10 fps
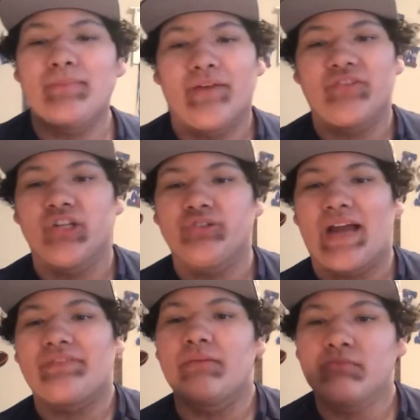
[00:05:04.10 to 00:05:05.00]
loving the
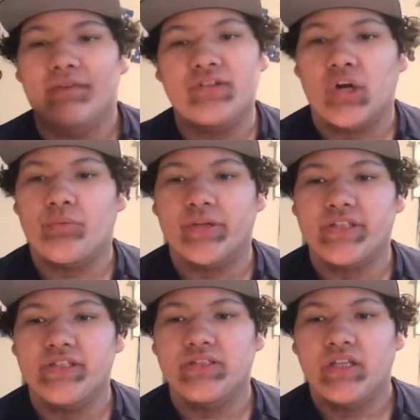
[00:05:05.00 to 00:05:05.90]
draft. I'm loving our
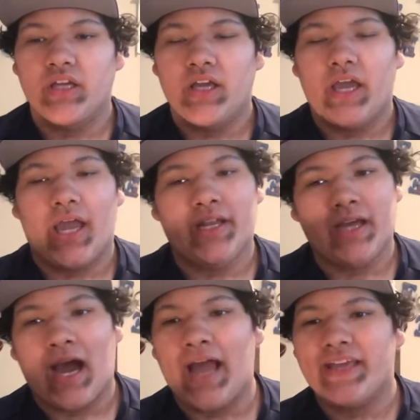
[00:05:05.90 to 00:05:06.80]
rookies. And
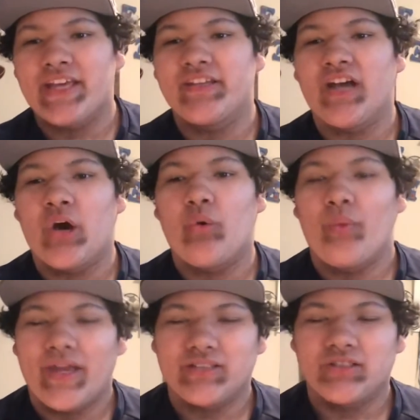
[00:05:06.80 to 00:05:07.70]
I cannot
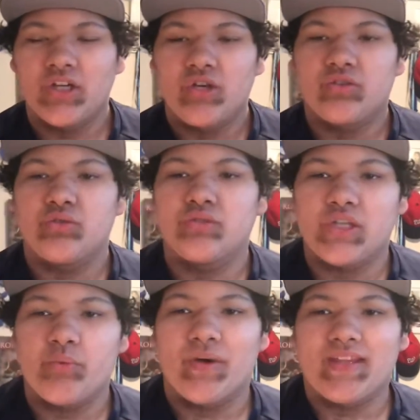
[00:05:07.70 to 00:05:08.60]
wait to
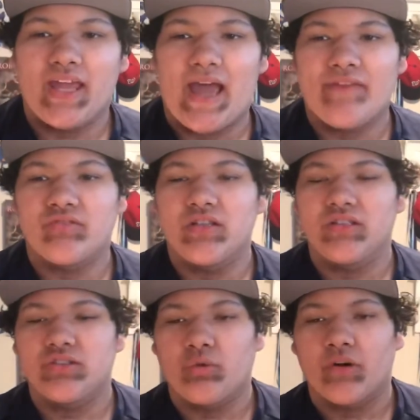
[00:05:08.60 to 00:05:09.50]
see what they have in
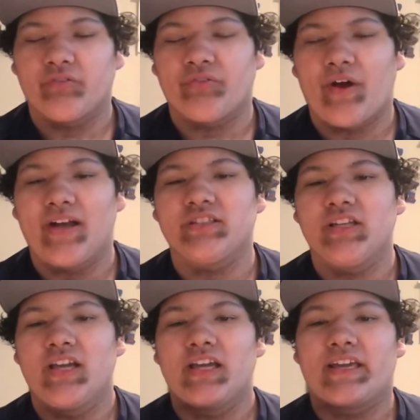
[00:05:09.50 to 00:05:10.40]
store for us
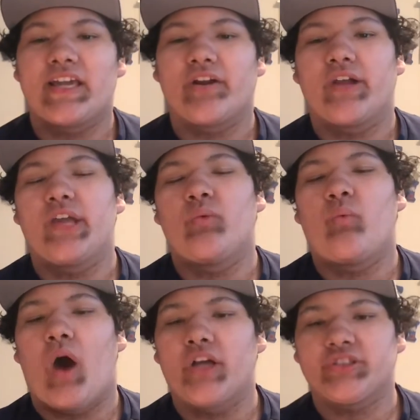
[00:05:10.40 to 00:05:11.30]
here in
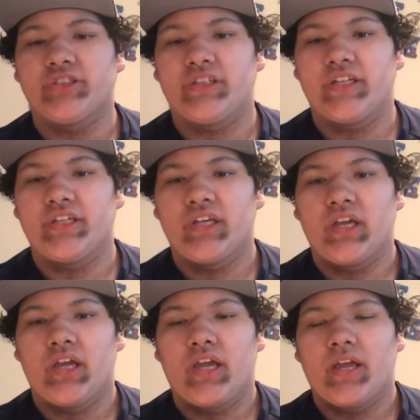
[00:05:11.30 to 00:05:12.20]
Washington,
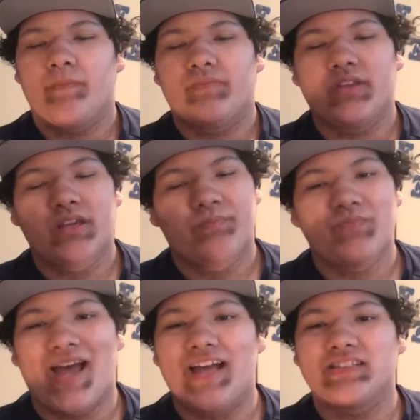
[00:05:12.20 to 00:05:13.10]

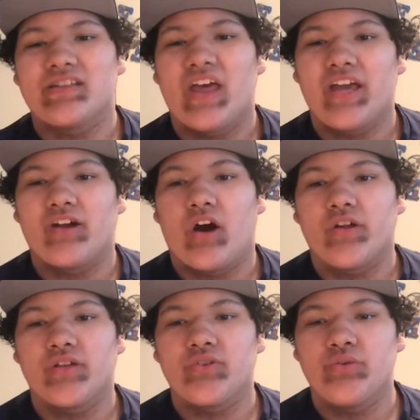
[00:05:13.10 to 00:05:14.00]
as they are
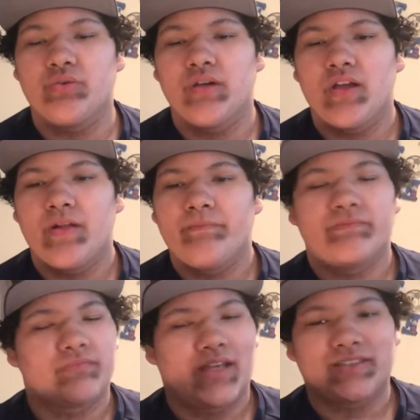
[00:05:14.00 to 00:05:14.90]
the new,
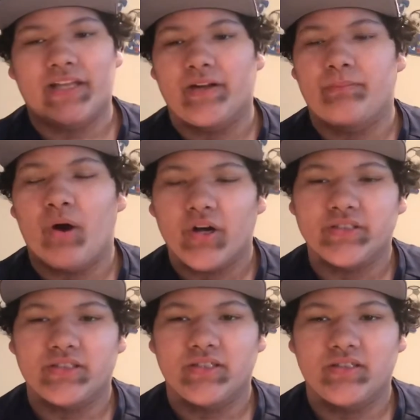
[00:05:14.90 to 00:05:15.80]
as they are part